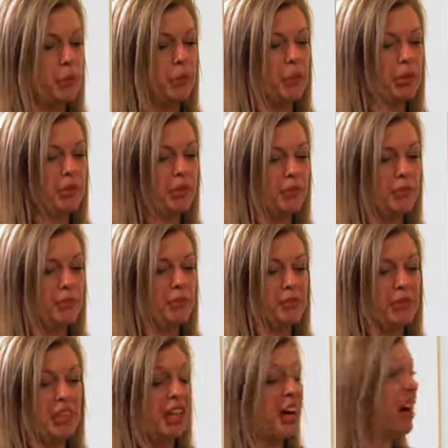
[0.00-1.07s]
will
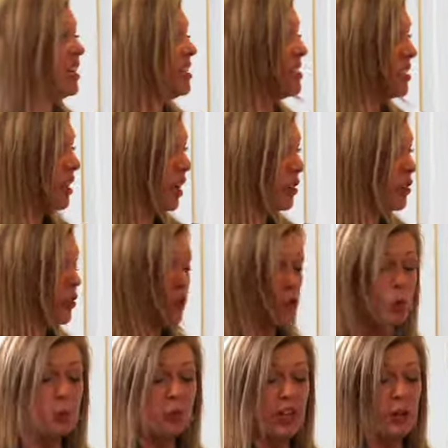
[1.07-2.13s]
the ISA I
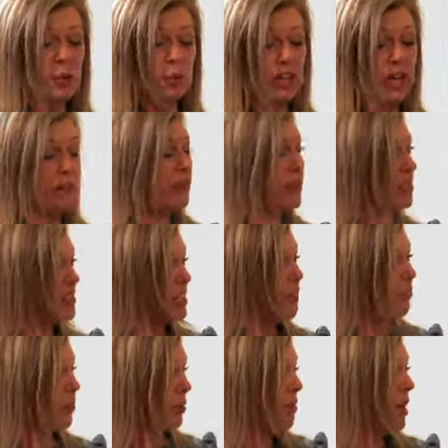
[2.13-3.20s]
choose, will they all have their
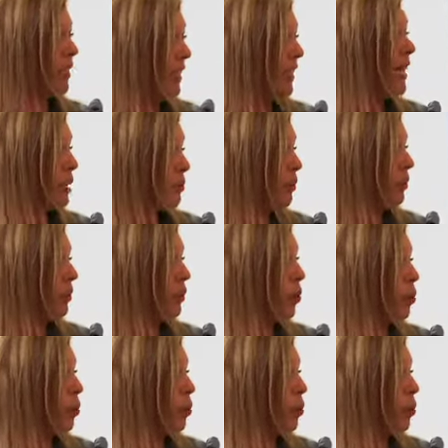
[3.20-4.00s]
separate money label?